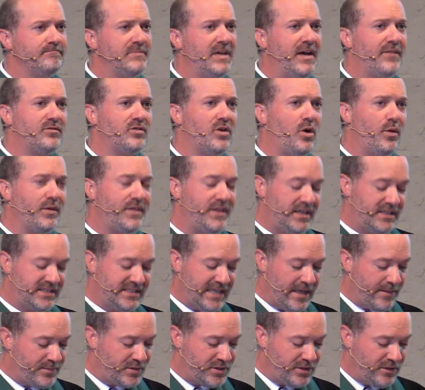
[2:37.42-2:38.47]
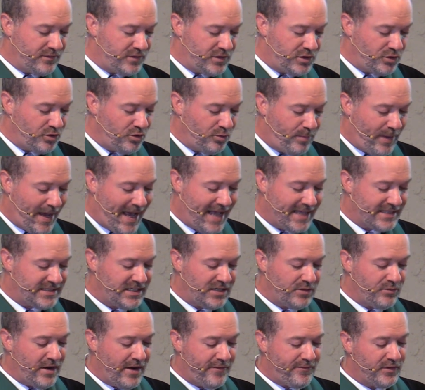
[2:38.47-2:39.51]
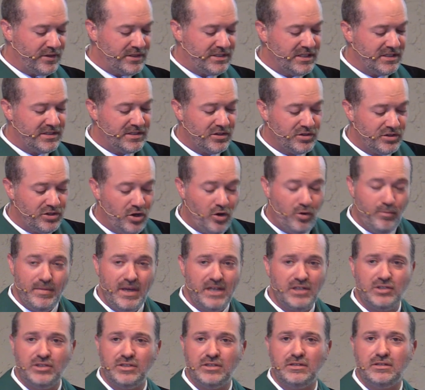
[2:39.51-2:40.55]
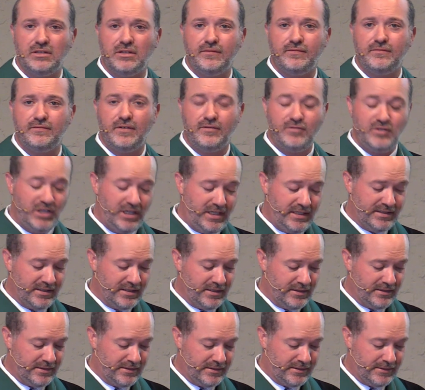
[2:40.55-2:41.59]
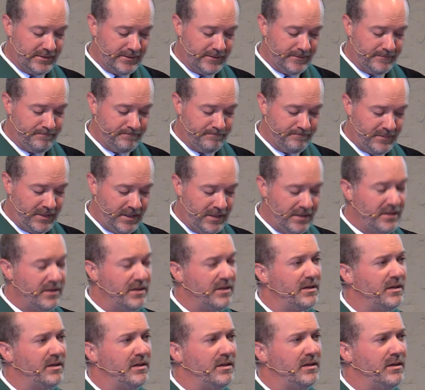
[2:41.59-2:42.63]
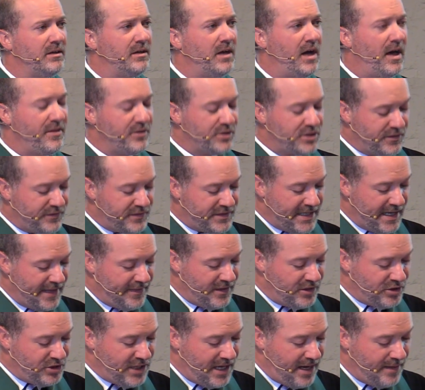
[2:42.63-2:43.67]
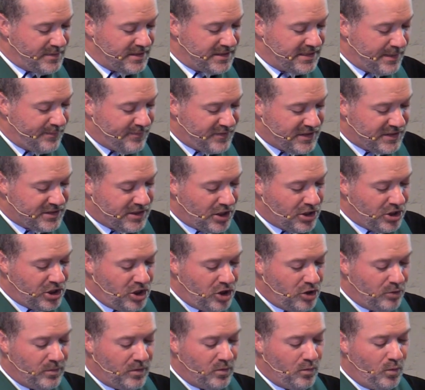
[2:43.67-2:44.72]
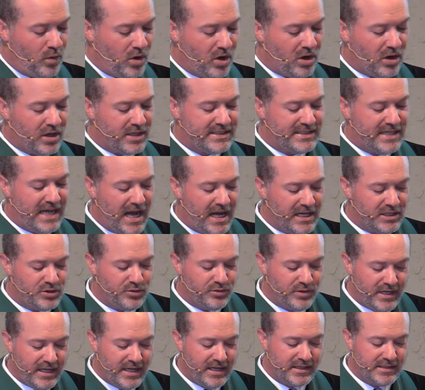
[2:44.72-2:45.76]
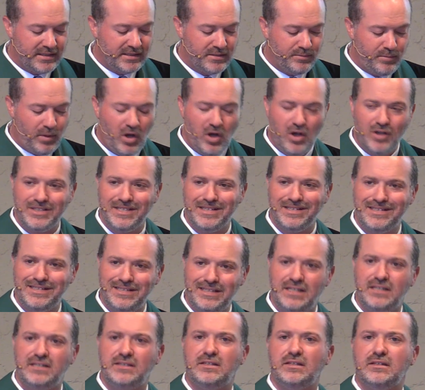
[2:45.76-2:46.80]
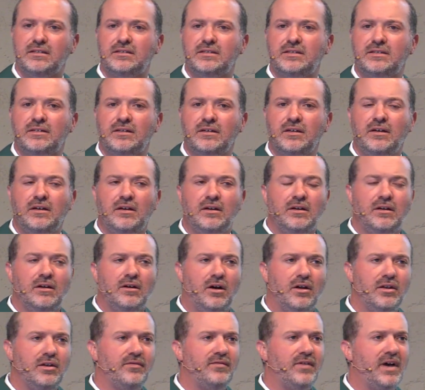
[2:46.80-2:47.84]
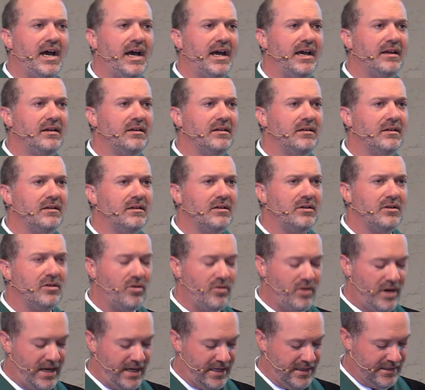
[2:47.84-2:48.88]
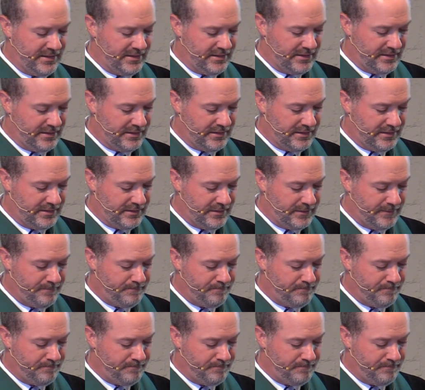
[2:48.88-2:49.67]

After all, with the exception of 2 passing references, there's no mention of Jesus. Others have said that James's emphasis on human works contradicts Paul's insistence on divine grace.